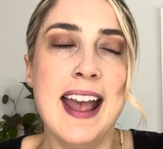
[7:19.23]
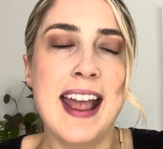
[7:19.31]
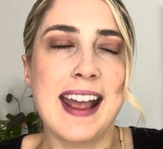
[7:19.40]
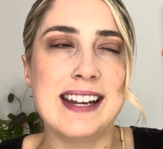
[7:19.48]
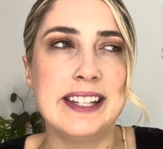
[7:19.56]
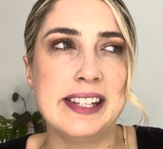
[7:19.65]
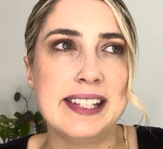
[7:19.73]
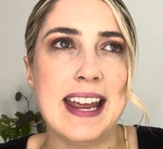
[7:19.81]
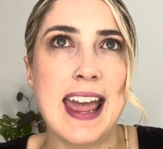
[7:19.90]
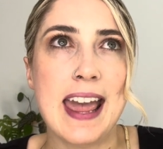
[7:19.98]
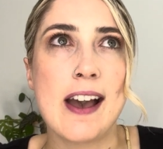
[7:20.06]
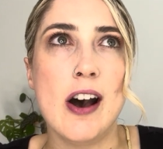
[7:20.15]
and
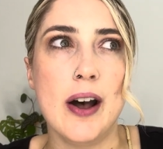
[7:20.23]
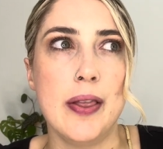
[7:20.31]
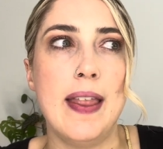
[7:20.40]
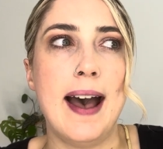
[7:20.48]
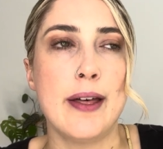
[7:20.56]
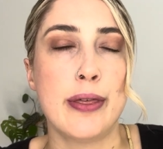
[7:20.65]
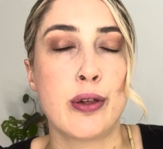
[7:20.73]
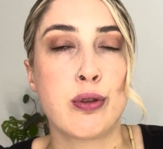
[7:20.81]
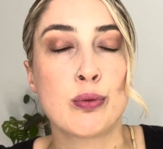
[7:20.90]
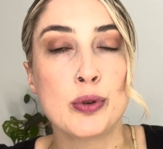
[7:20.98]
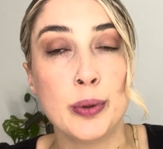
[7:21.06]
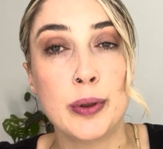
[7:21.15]
stay on that
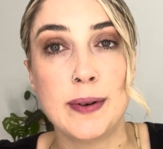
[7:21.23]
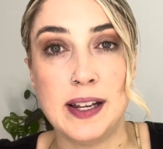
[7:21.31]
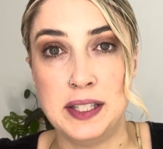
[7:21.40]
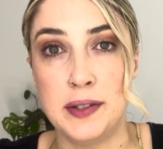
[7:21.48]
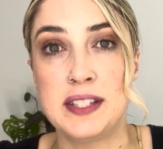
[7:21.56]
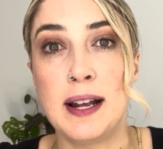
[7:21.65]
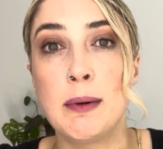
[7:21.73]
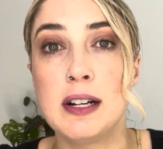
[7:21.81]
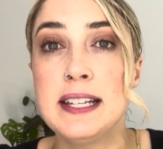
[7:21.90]
through the rest of summer.